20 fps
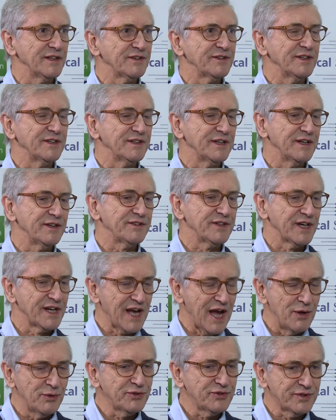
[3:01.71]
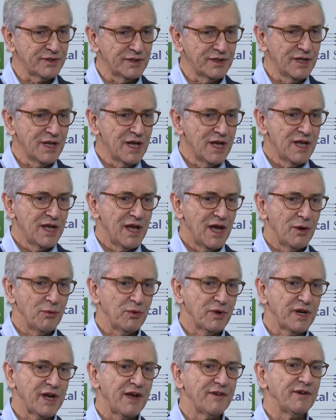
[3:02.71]
in the sense that it's a council
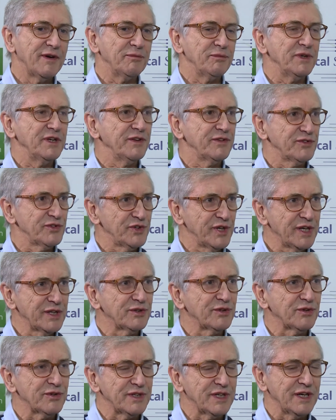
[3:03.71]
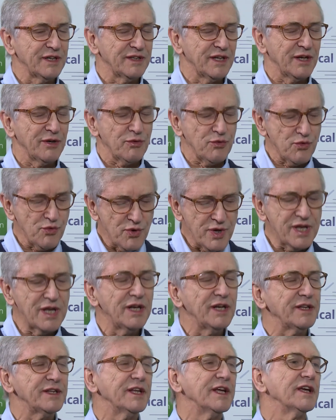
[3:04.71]
and we have administrators there that
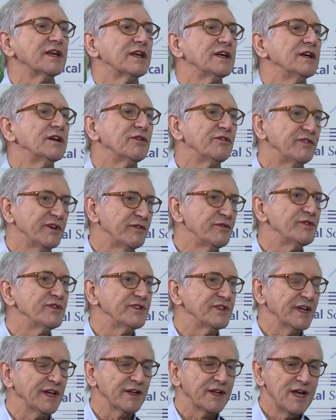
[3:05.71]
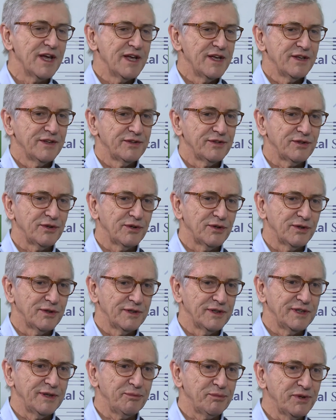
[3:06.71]
really take care of everything. So
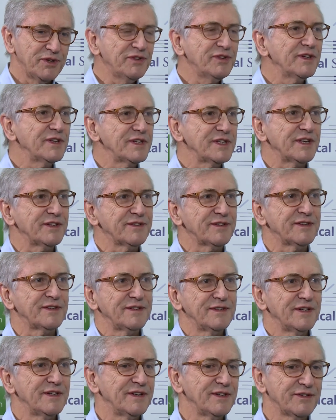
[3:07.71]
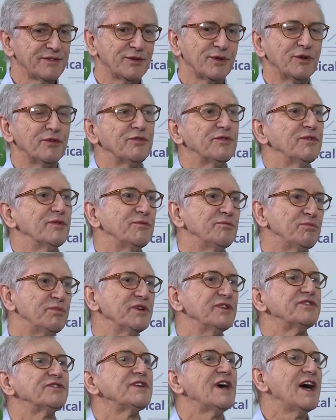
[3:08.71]
the president just is sort of
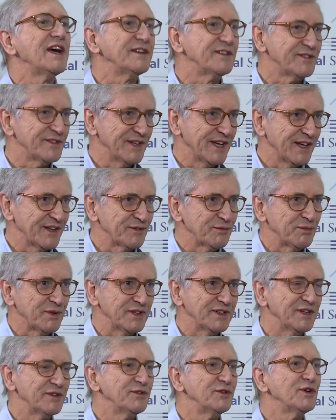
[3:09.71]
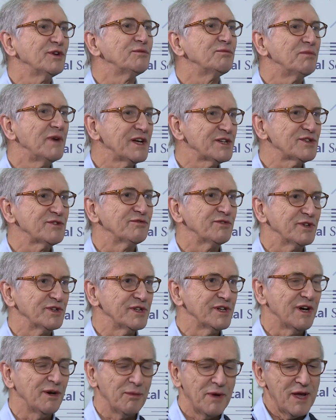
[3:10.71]
presides things, but it's not much of a
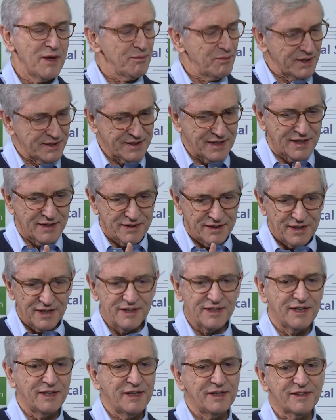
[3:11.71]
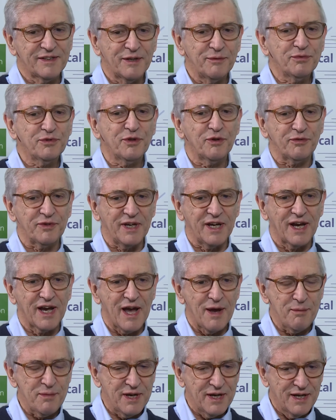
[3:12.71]
job. But the, in, in, terms of
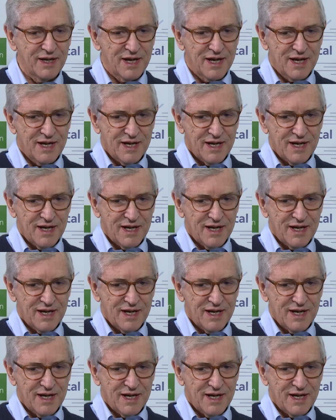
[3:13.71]
incoming